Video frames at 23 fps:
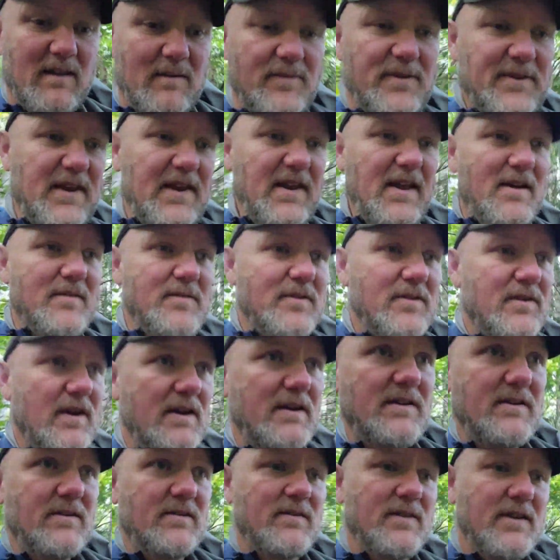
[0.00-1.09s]
I'm set up to try
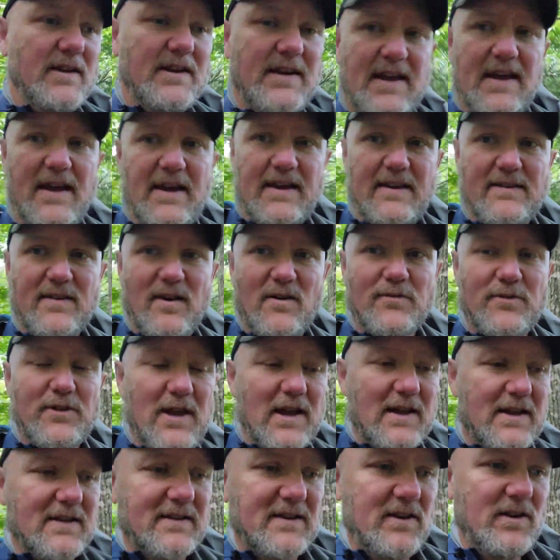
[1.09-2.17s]
to do some good days.
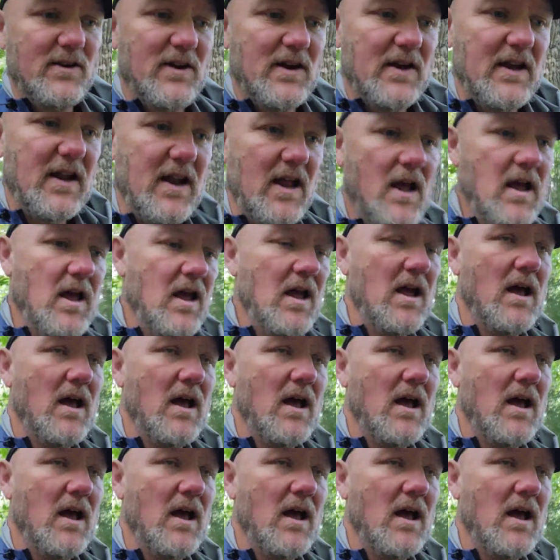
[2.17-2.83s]
Hopefully I can do it.